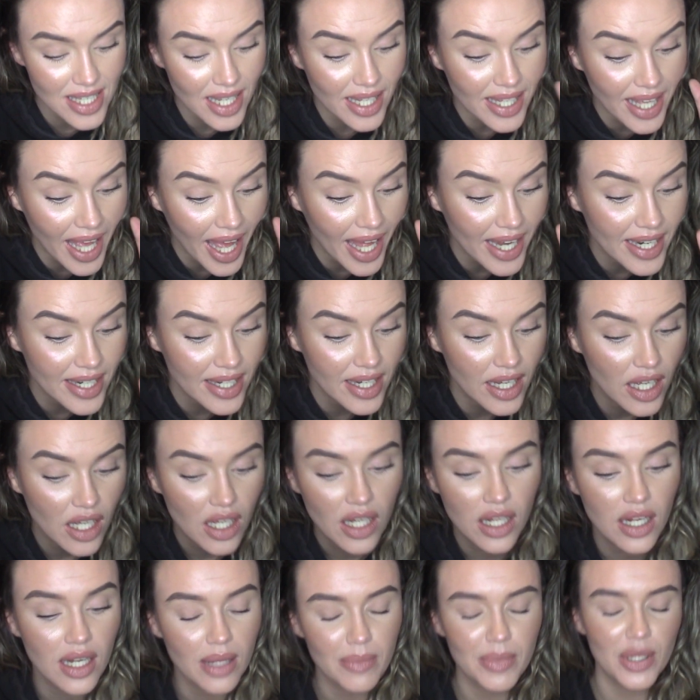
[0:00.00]
again.
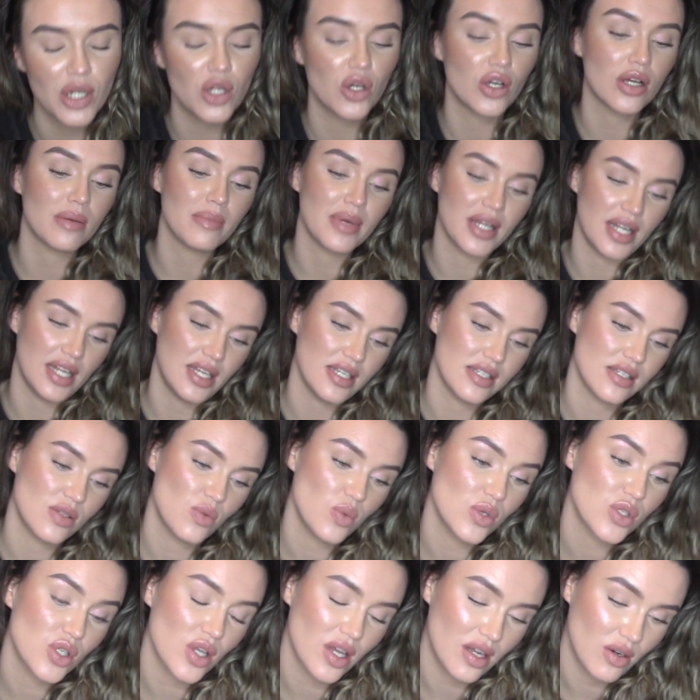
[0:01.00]
Let me look at my list.
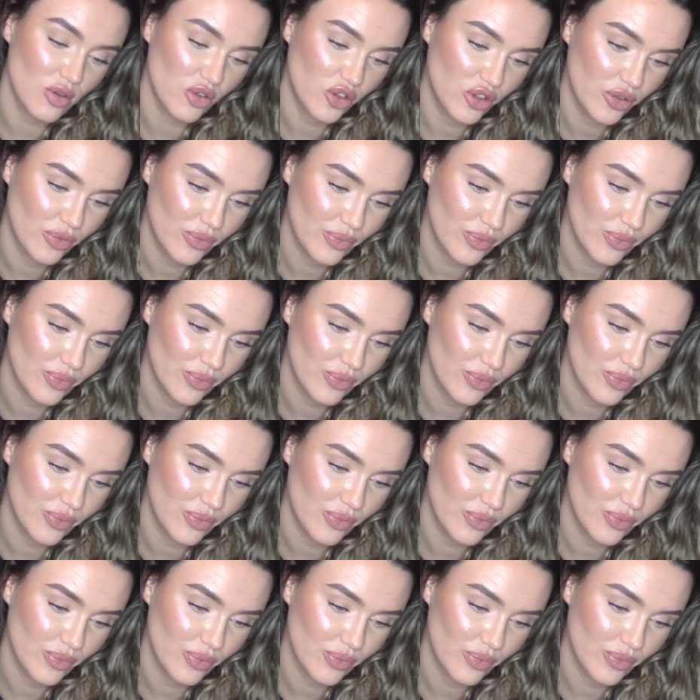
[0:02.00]
What's going on?